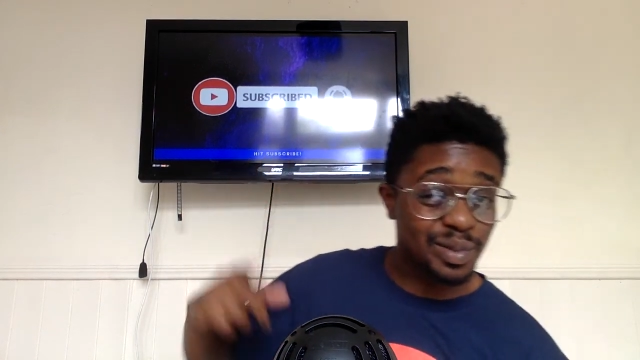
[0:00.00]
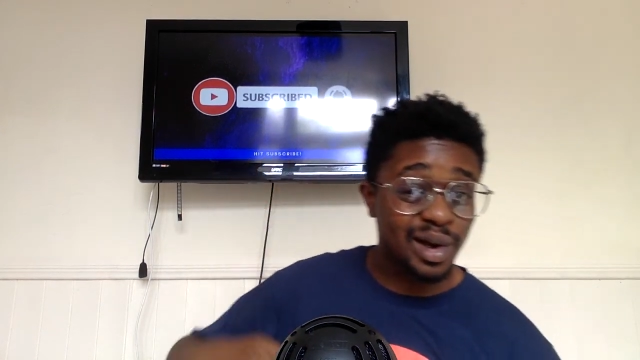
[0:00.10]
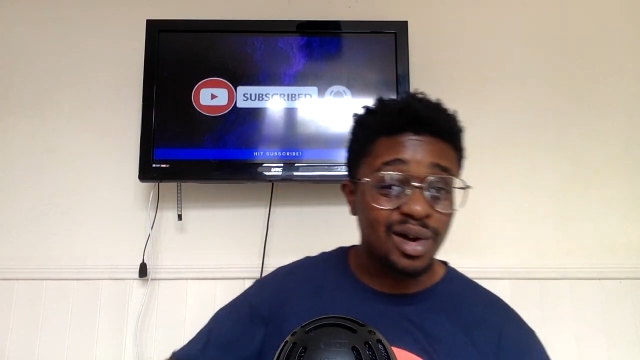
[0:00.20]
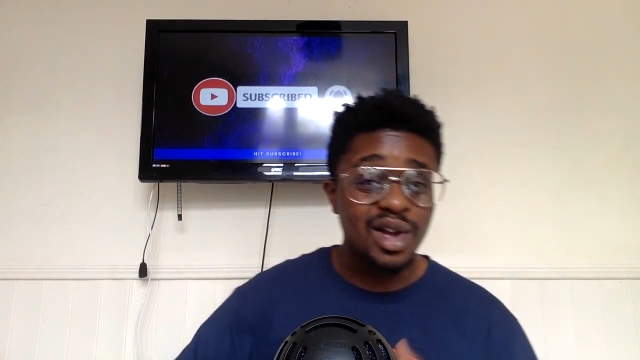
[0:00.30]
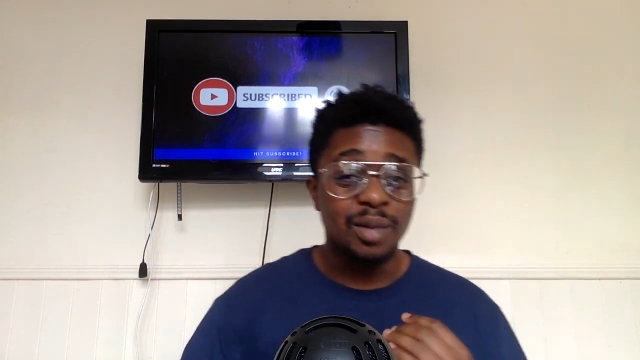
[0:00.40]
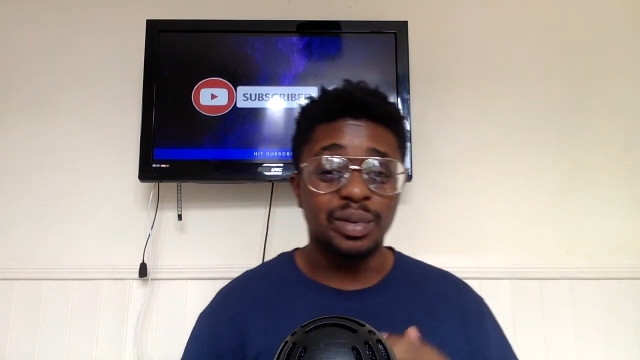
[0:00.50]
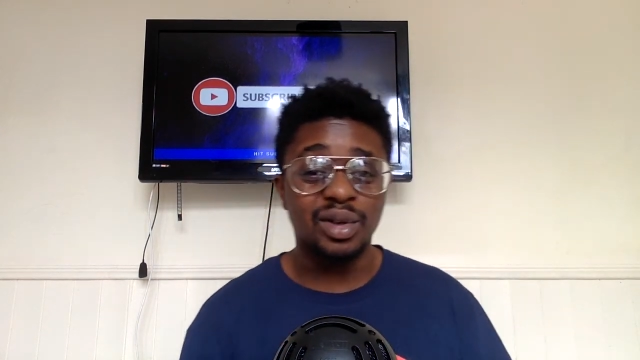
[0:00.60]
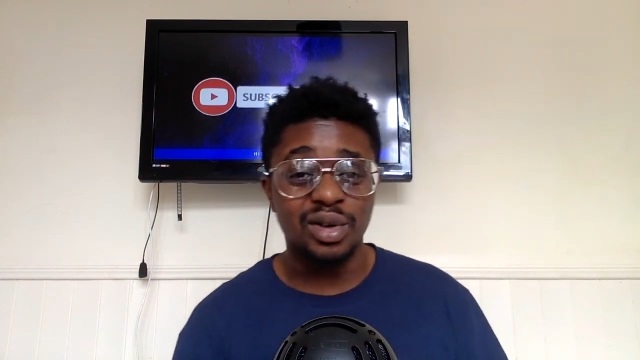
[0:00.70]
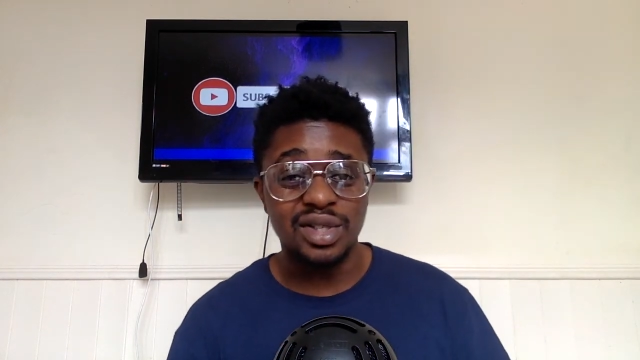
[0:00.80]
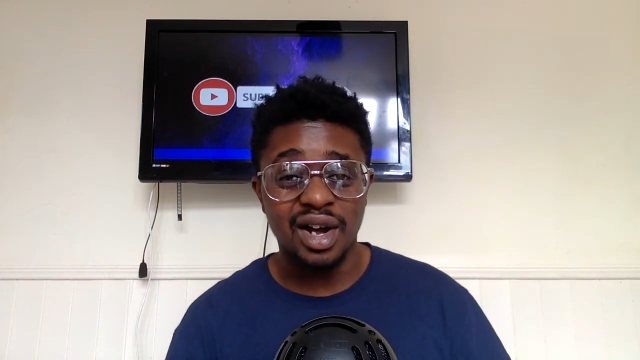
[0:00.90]
bell
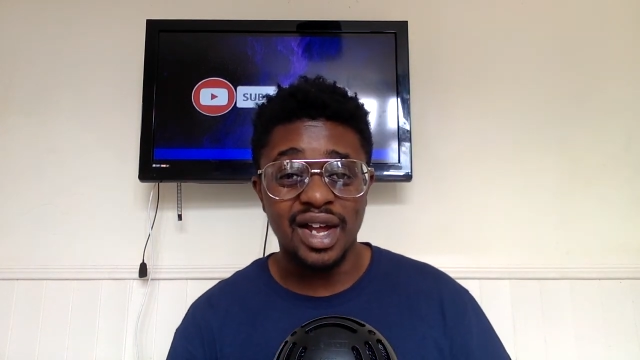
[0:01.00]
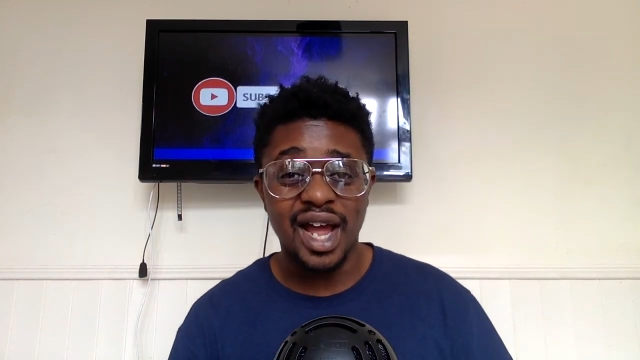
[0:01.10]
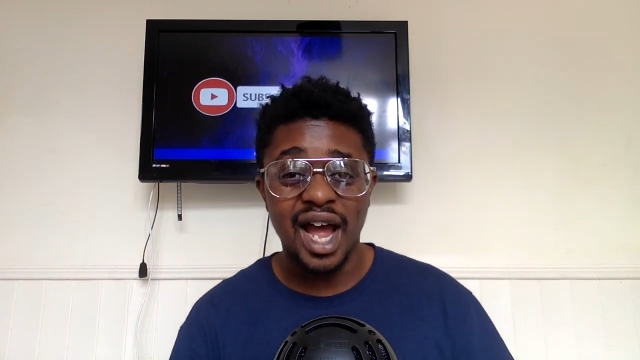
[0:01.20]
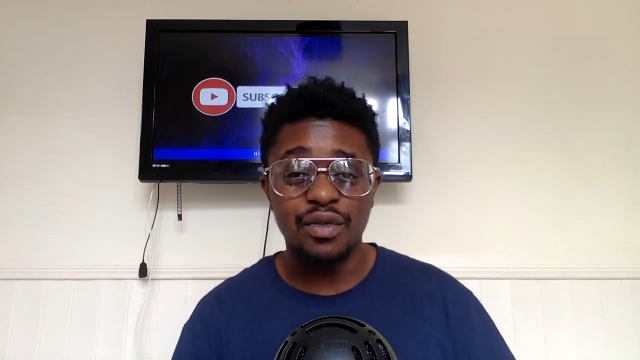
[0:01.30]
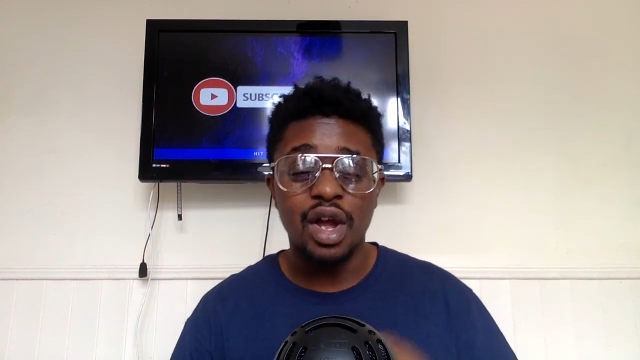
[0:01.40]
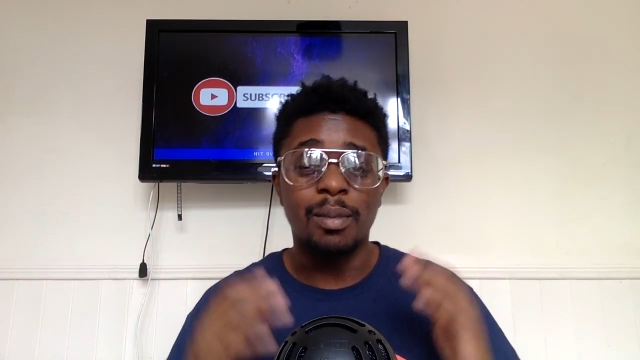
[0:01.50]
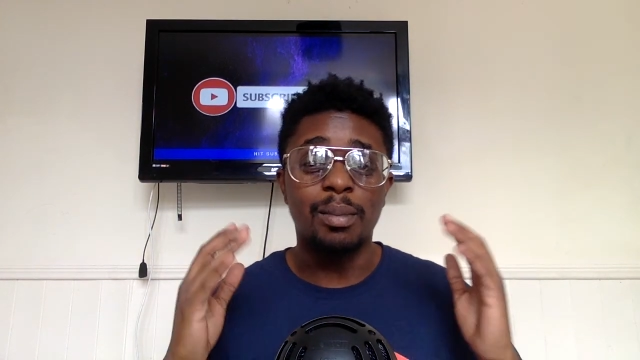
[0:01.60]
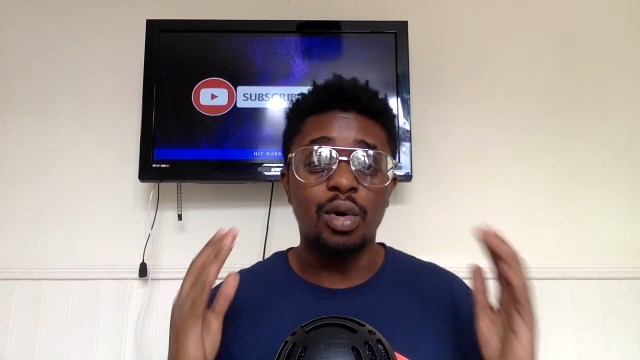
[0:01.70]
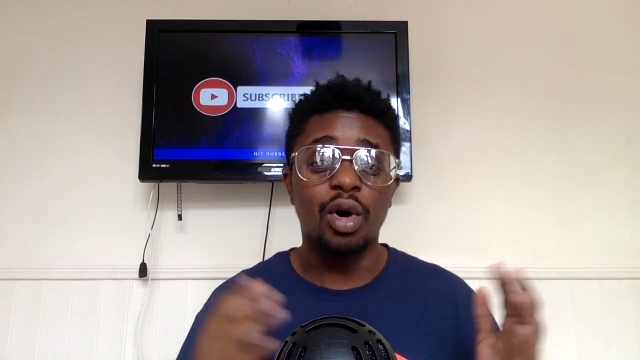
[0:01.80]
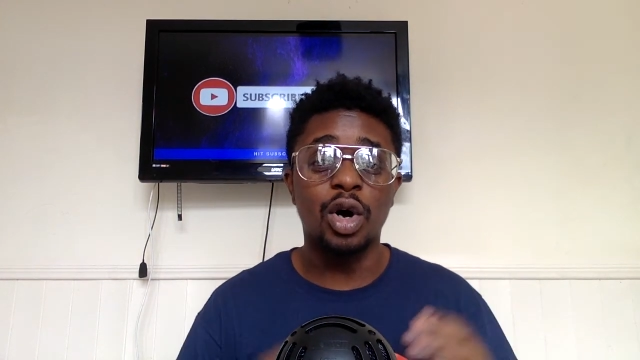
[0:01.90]
because I have
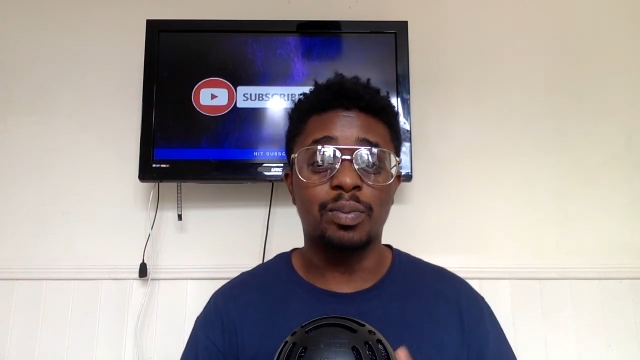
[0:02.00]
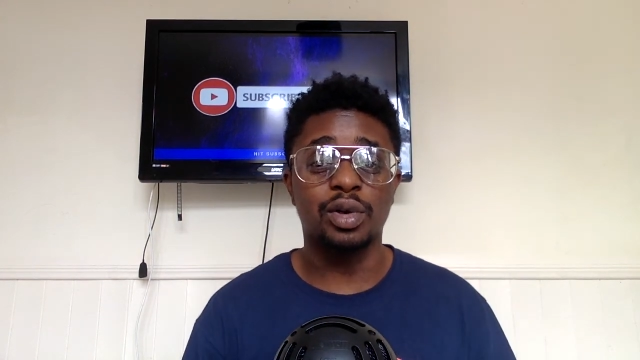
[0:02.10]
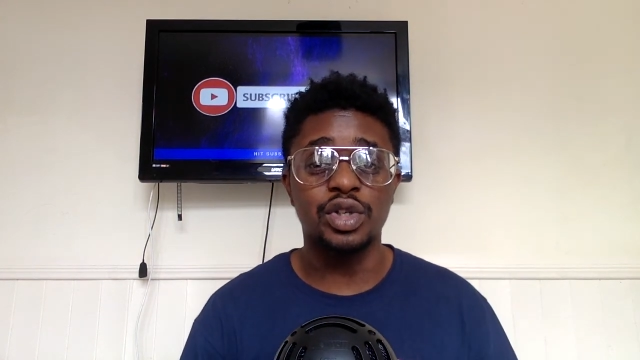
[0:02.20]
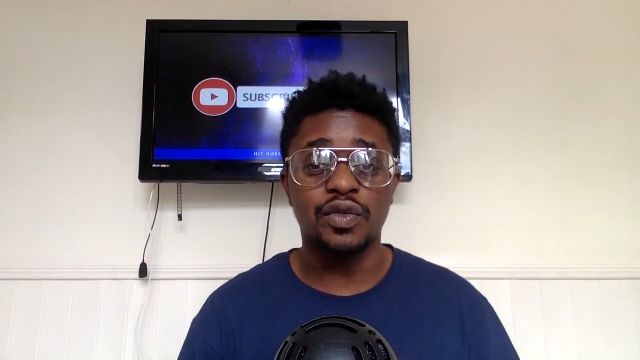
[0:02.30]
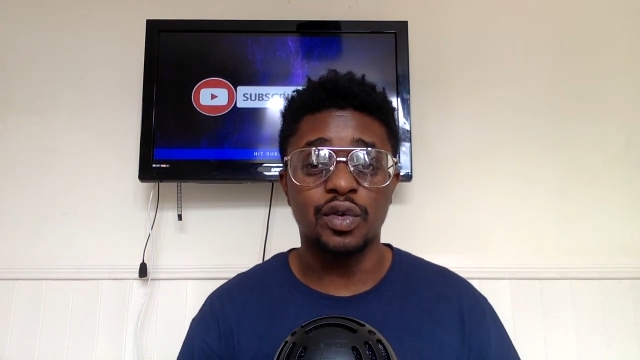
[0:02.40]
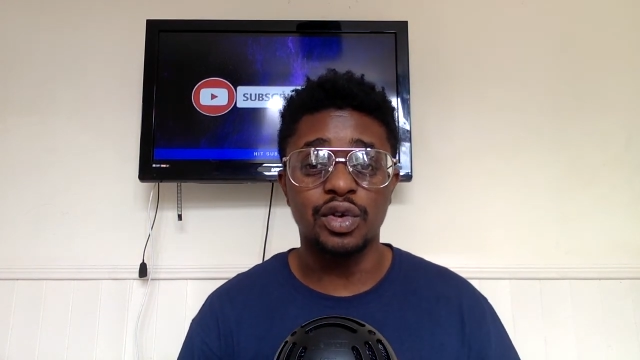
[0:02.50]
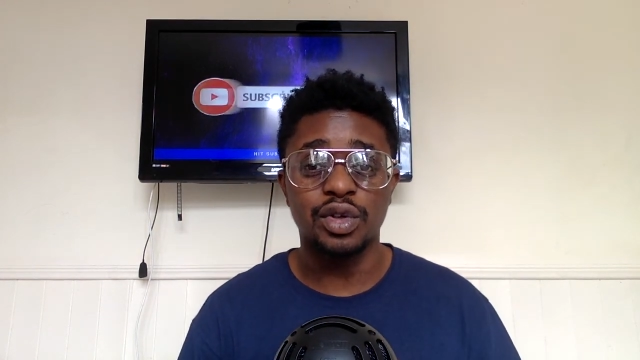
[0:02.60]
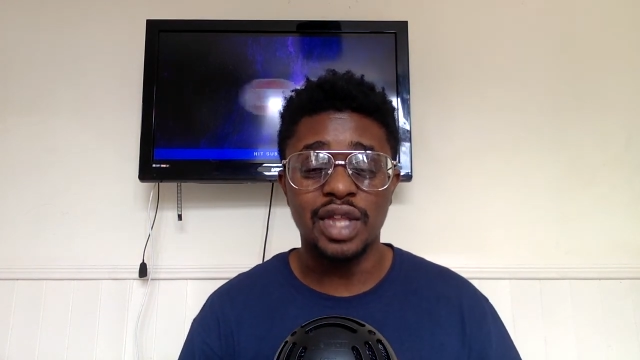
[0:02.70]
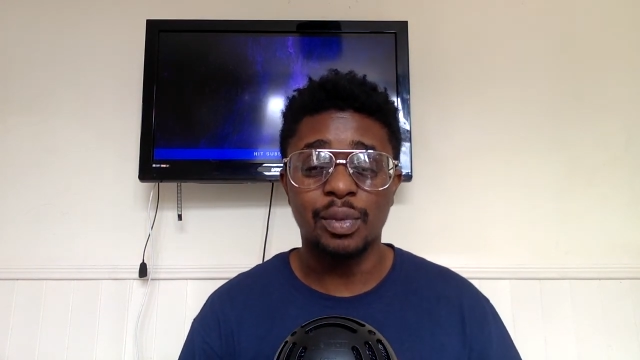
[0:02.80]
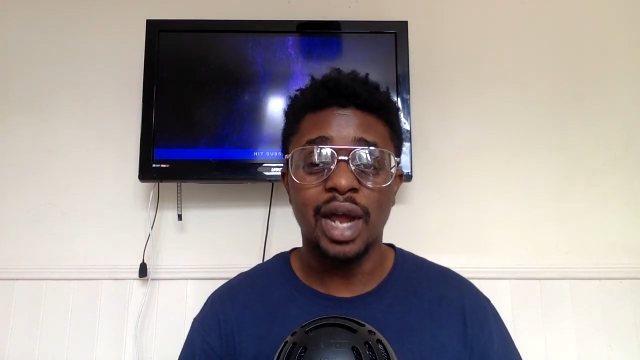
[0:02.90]
more uploads for you
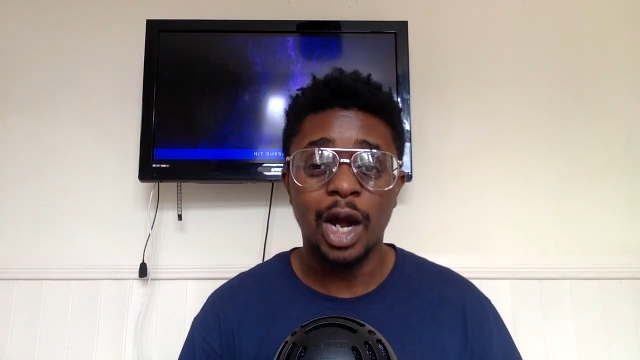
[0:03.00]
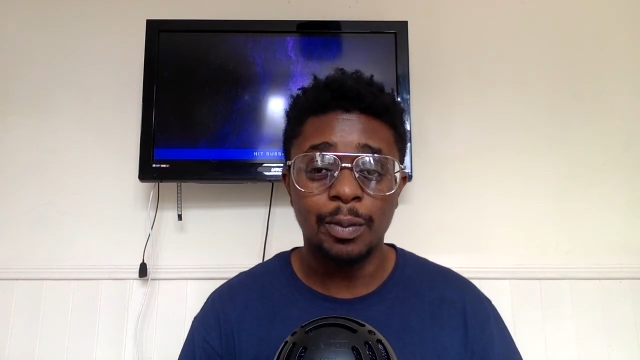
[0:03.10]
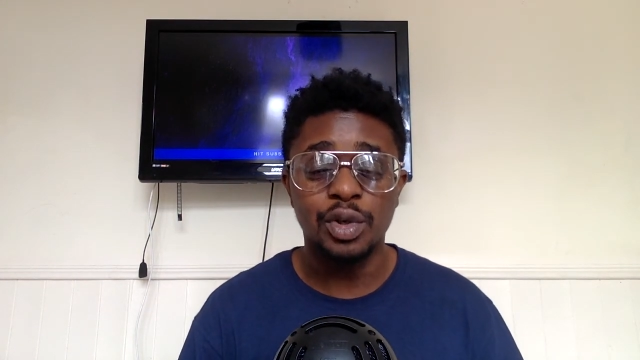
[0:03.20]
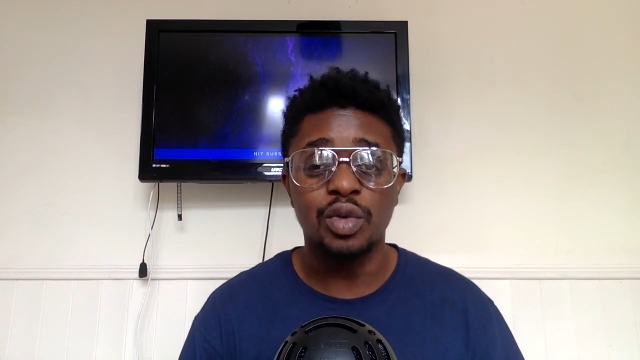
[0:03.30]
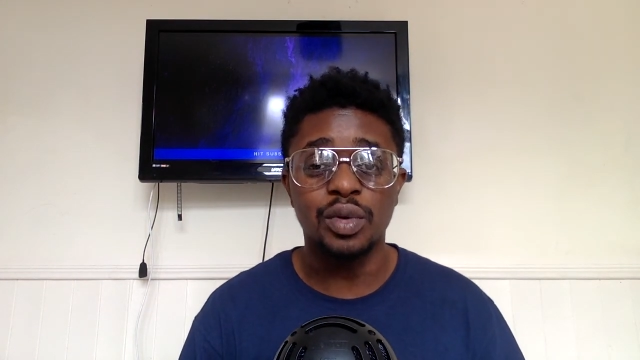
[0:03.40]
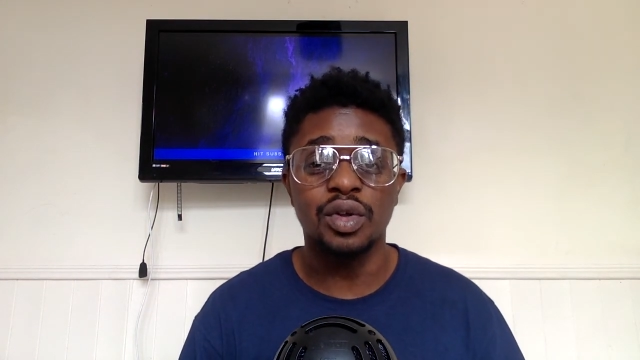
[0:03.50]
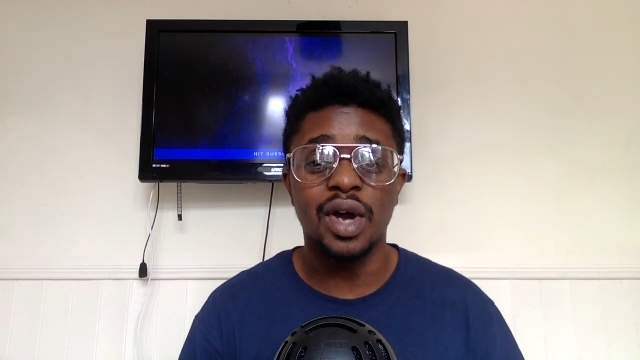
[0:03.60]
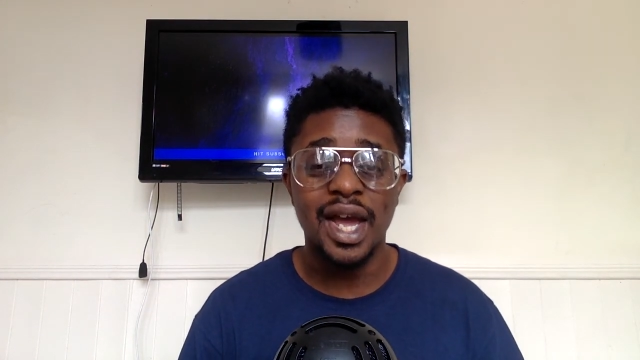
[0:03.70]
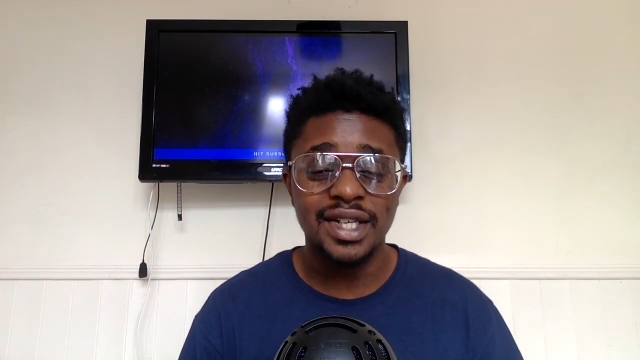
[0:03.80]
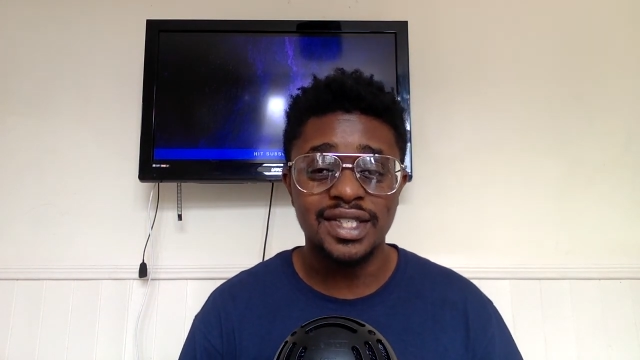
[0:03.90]
that will help you with your
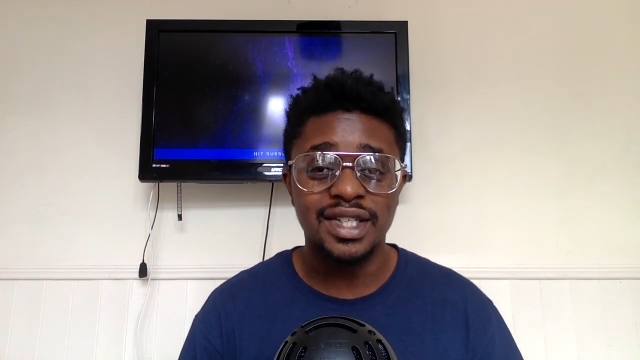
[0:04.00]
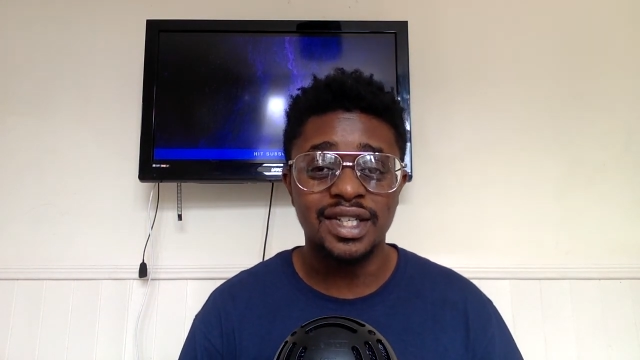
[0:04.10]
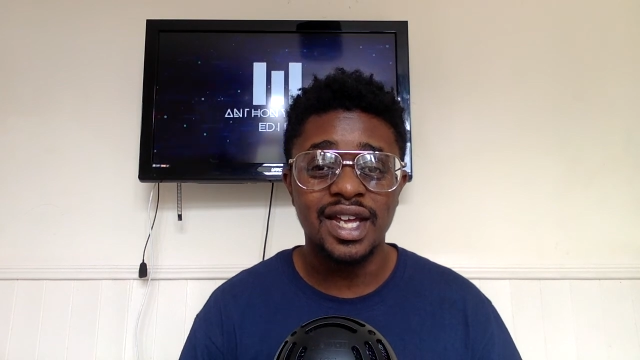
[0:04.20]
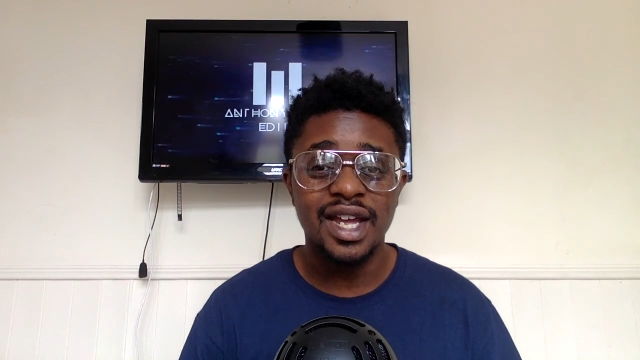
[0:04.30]
editing.